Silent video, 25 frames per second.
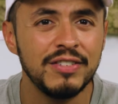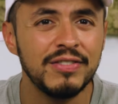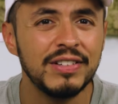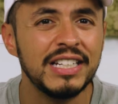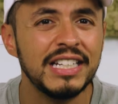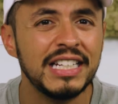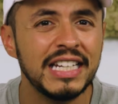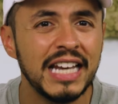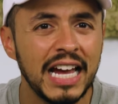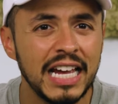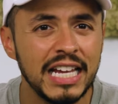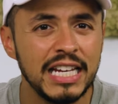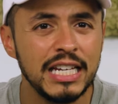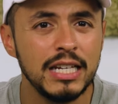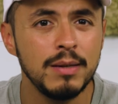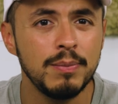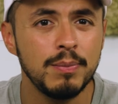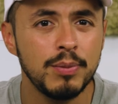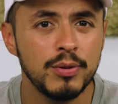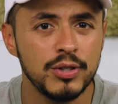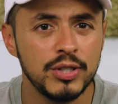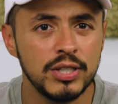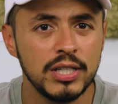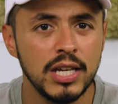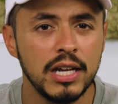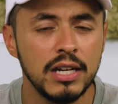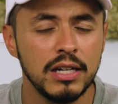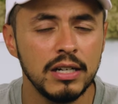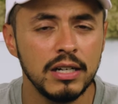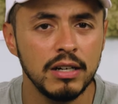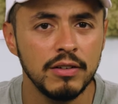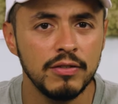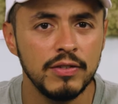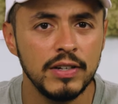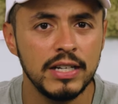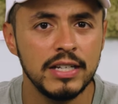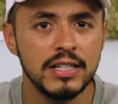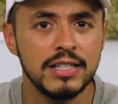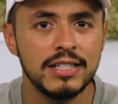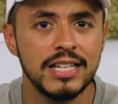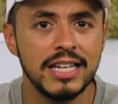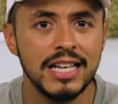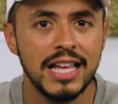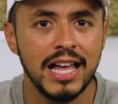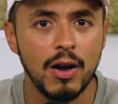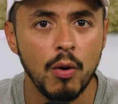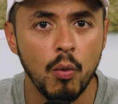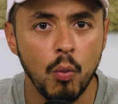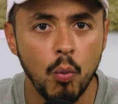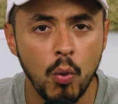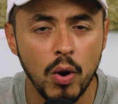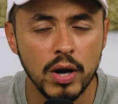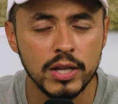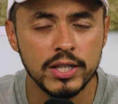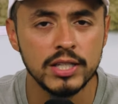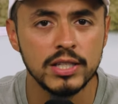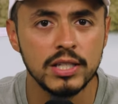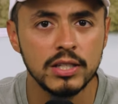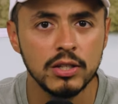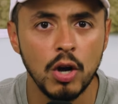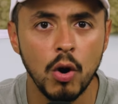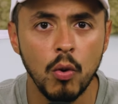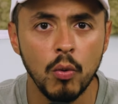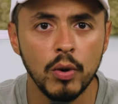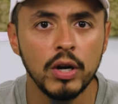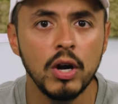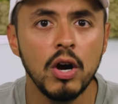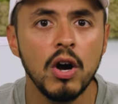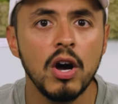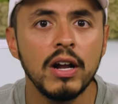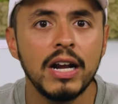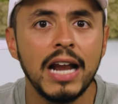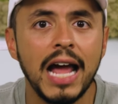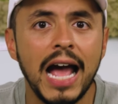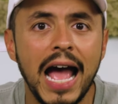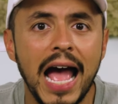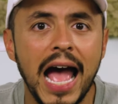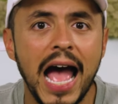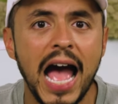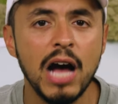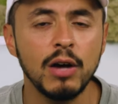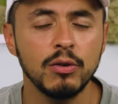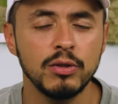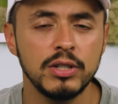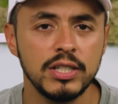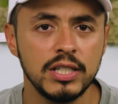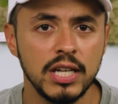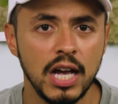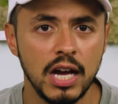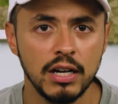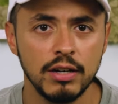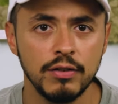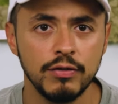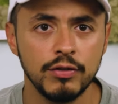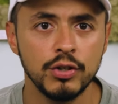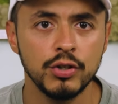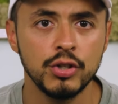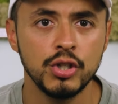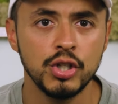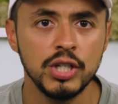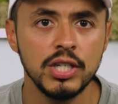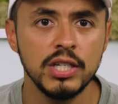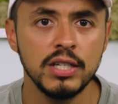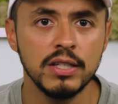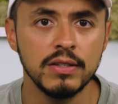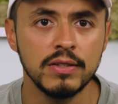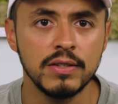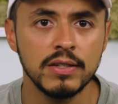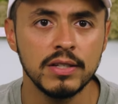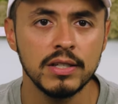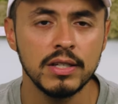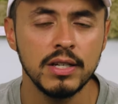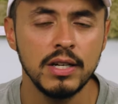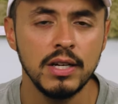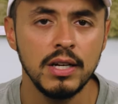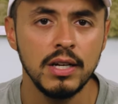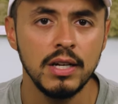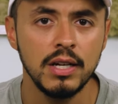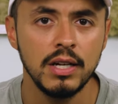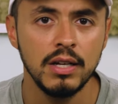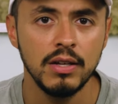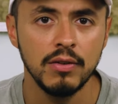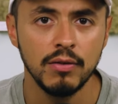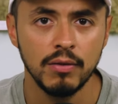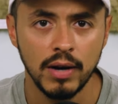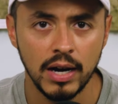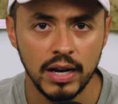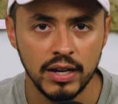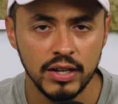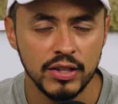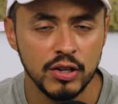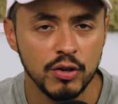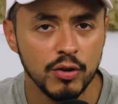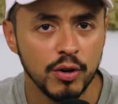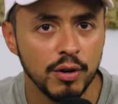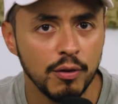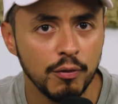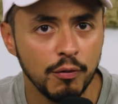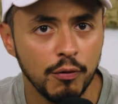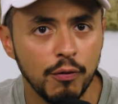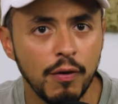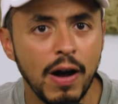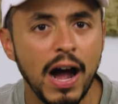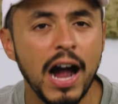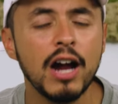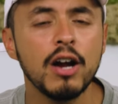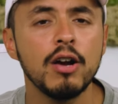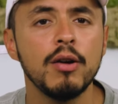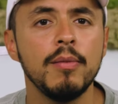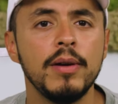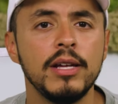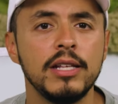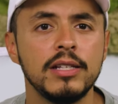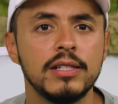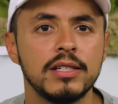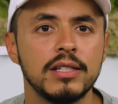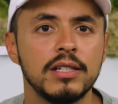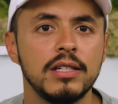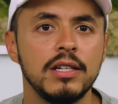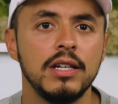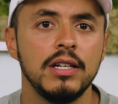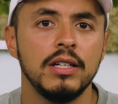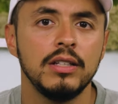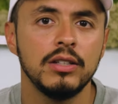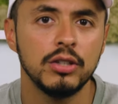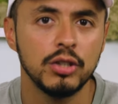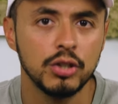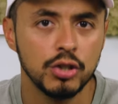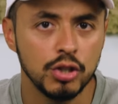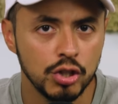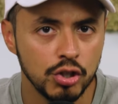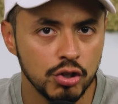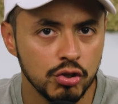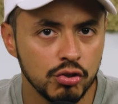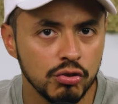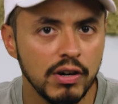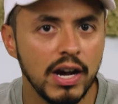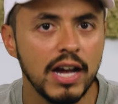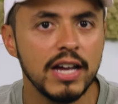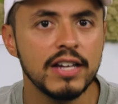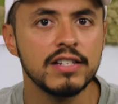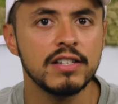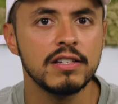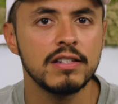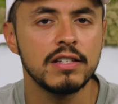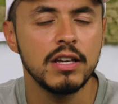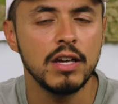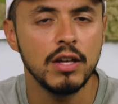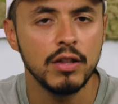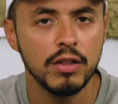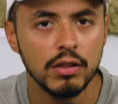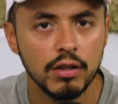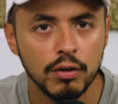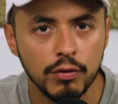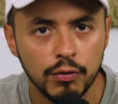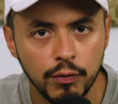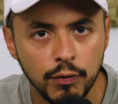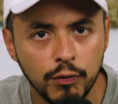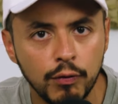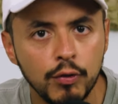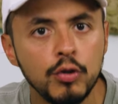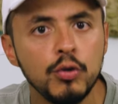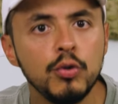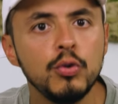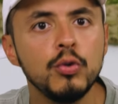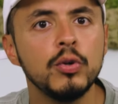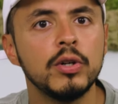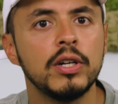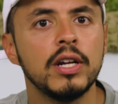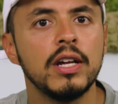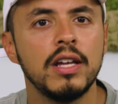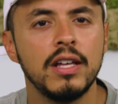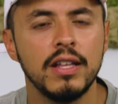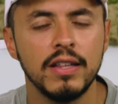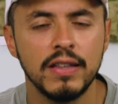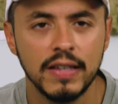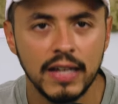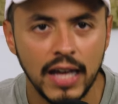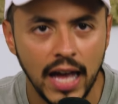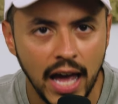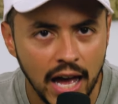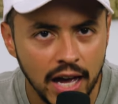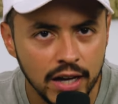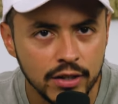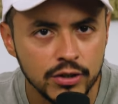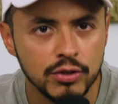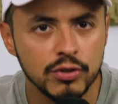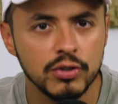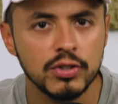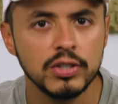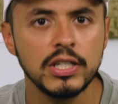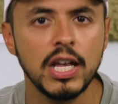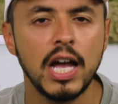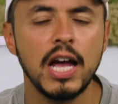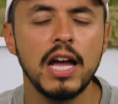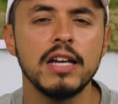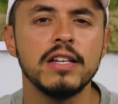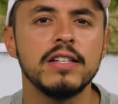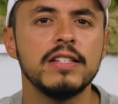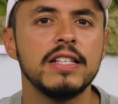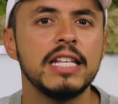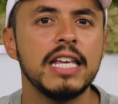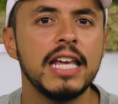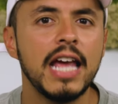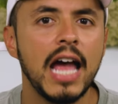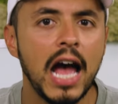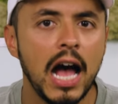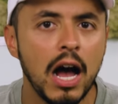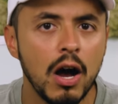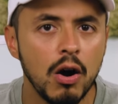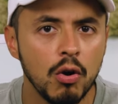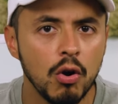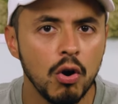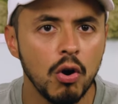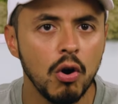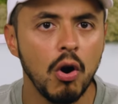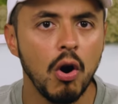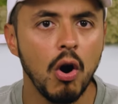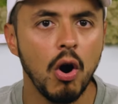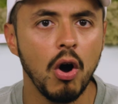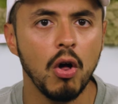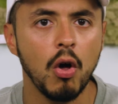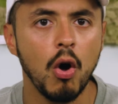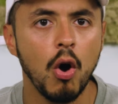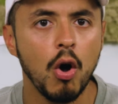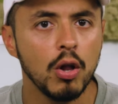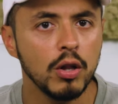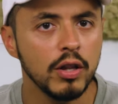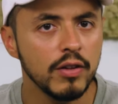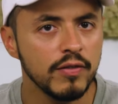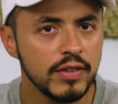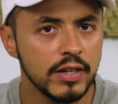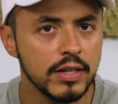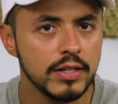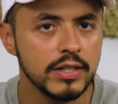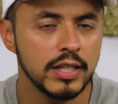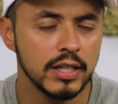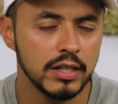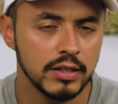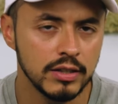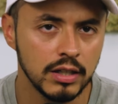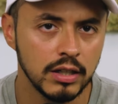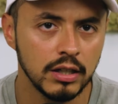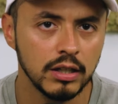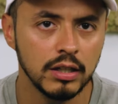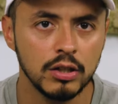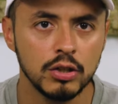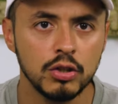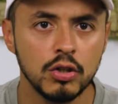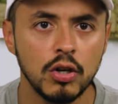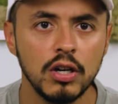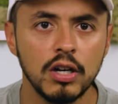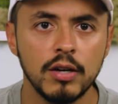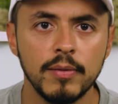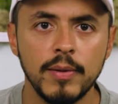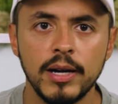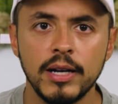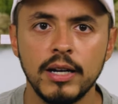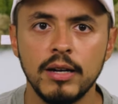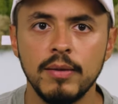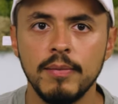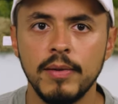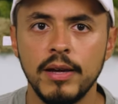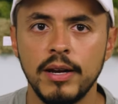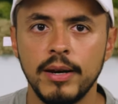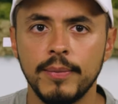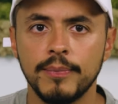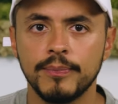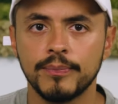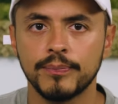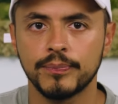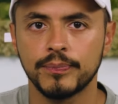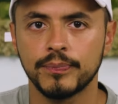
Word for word: even 90% of it is what's going on outside of your genes, right? Your environment, the stress, the food, the exercise, the alcohol, all of these things that I'm going to talk about in a minute.